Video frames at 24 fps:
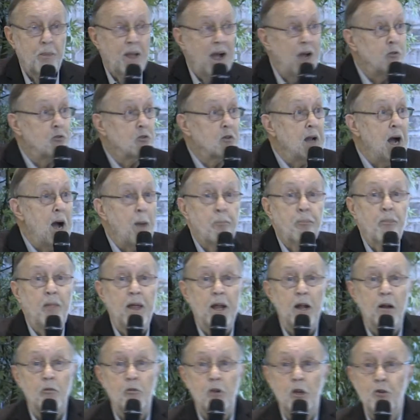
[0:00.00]
I stopped
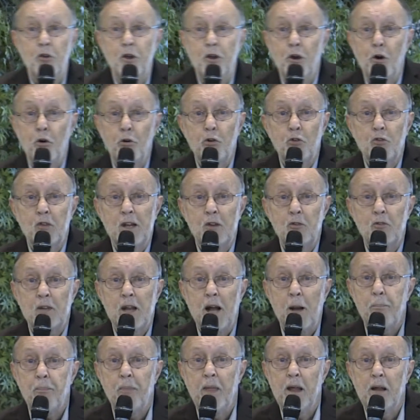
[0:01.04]
there. Did you notice I
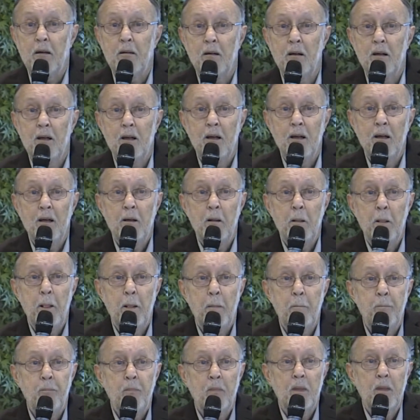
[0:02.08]
stopped there?
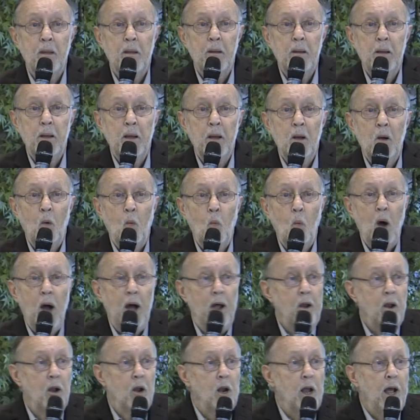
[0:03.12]

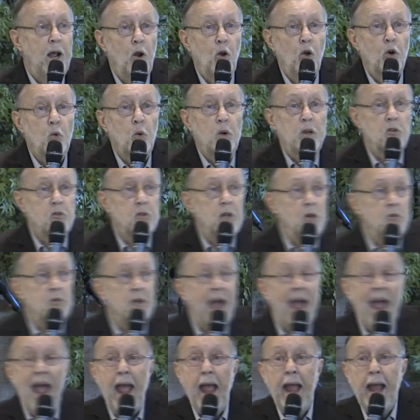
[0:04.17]
What? And look what he says.
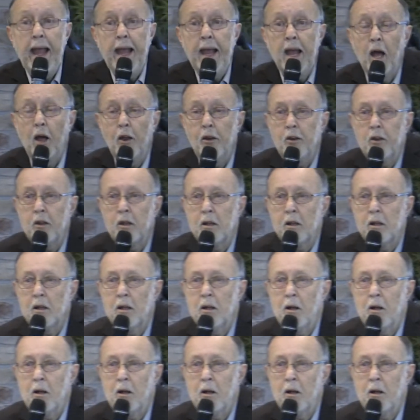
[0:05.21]
And.